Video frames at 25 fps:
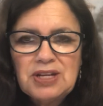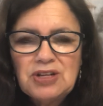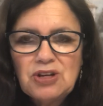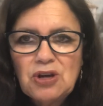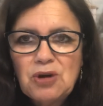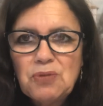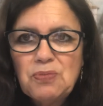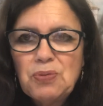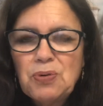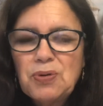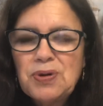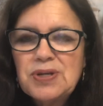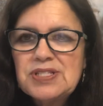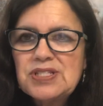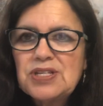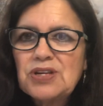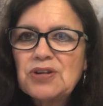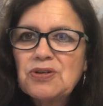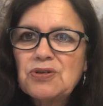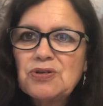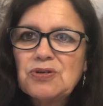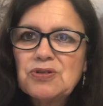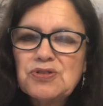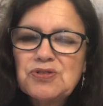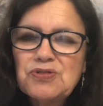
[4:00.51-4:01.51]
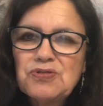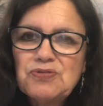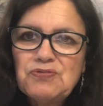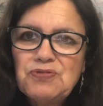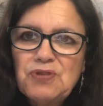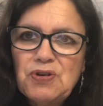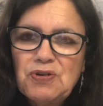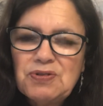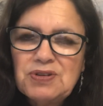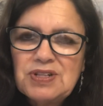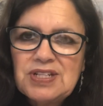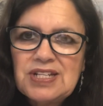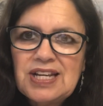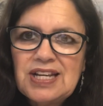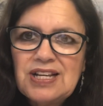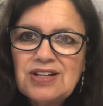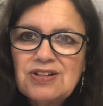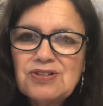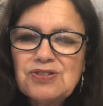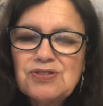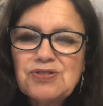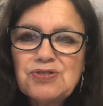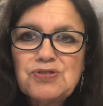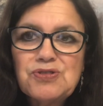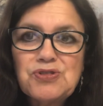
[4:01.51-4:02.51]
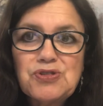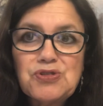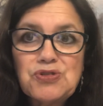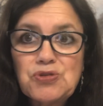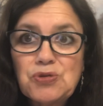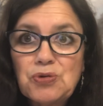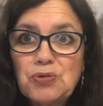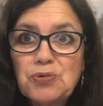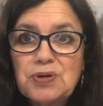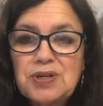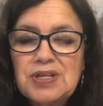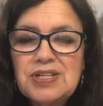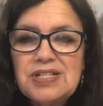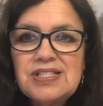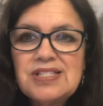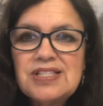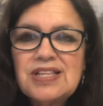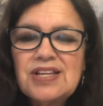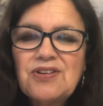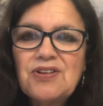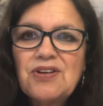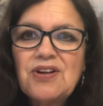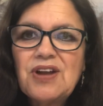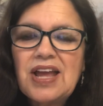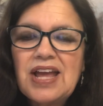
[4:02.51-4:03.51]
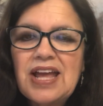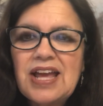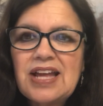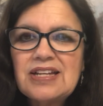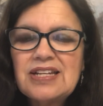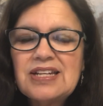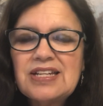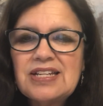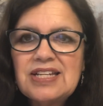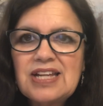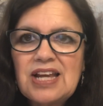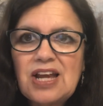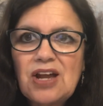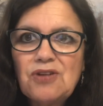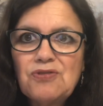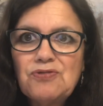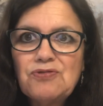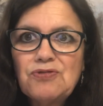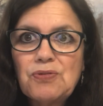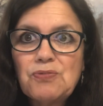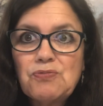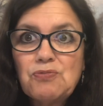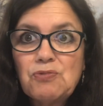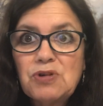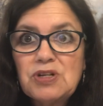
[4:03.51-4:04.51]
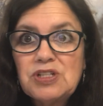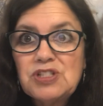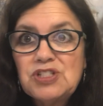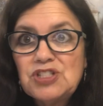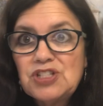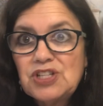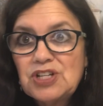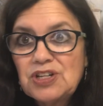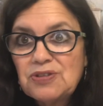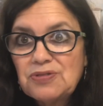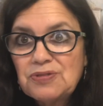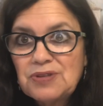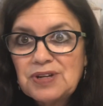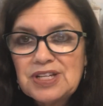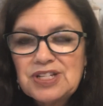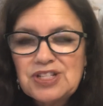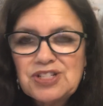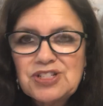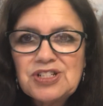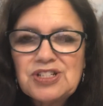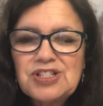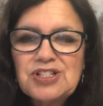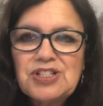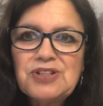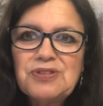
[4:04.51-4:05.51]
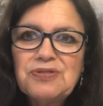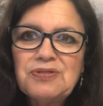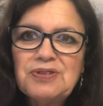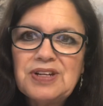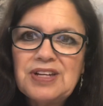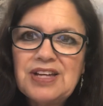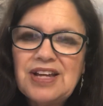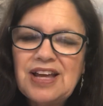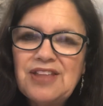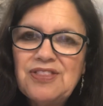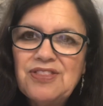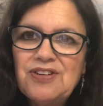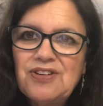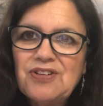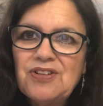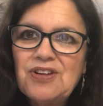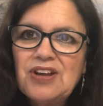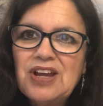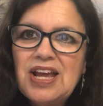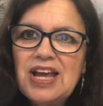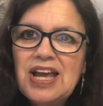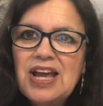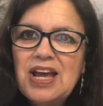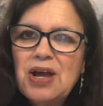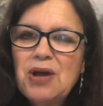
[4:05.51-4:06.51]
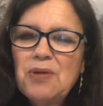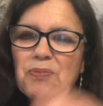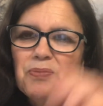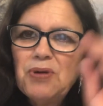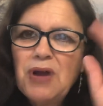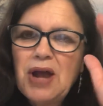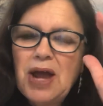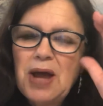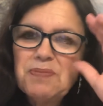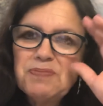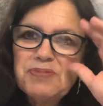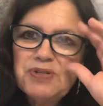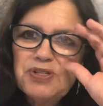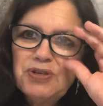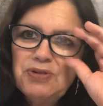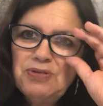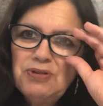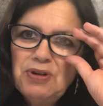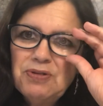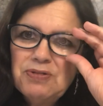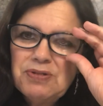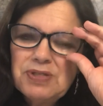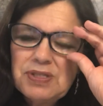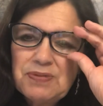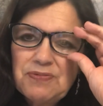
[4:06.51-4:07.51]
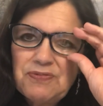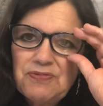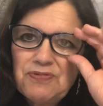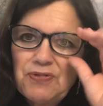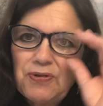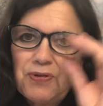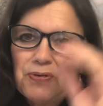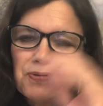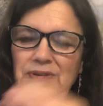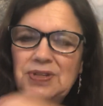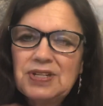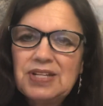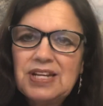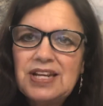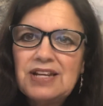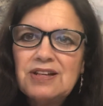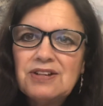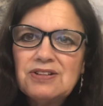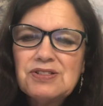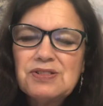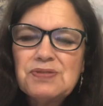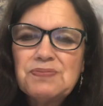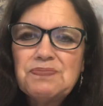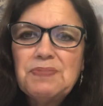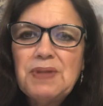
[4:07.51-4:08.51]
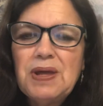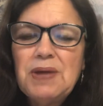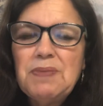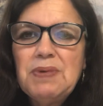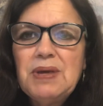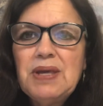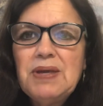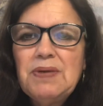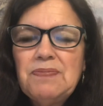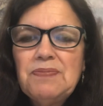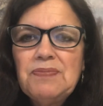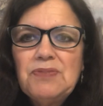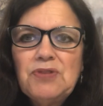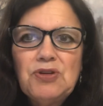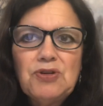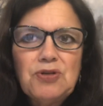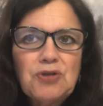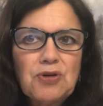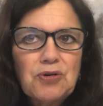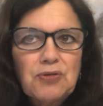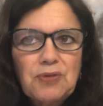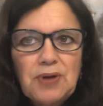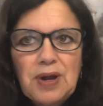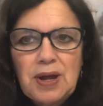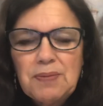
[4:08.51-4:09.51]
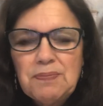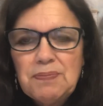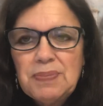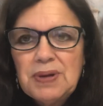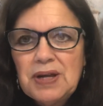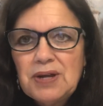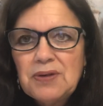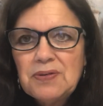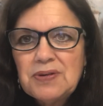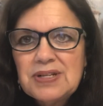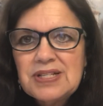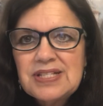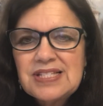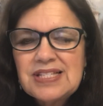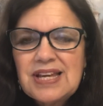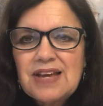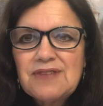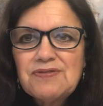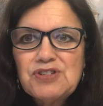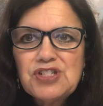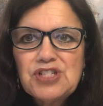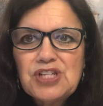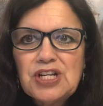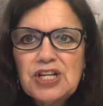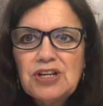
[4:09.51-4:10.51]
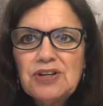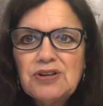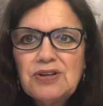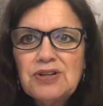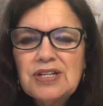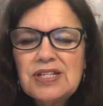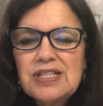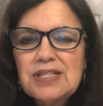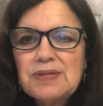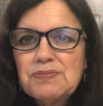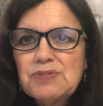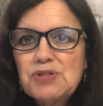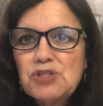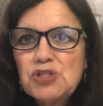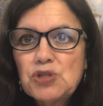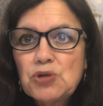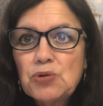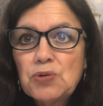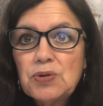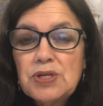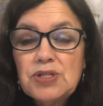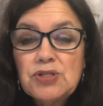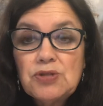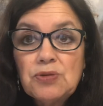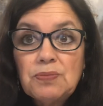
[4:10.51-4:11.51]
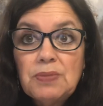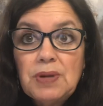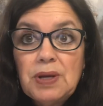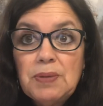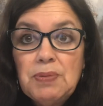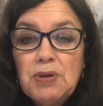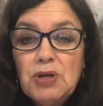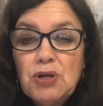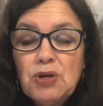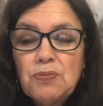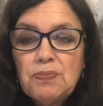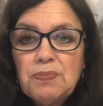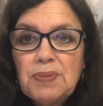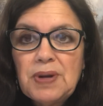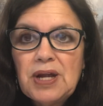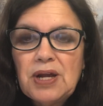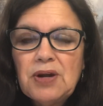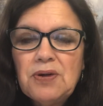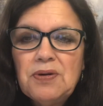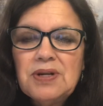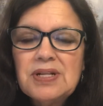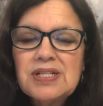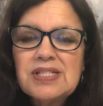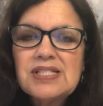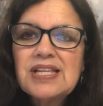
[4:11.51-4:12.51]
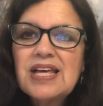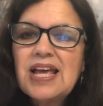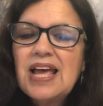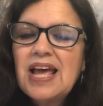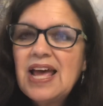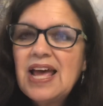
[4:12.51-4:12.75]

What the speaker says: know, boys and girls, folk tales are stories that are handed down from one generation to another. Perhaps you know some folk tales. Maybe your grandparents have shared some stories, or maybe your parents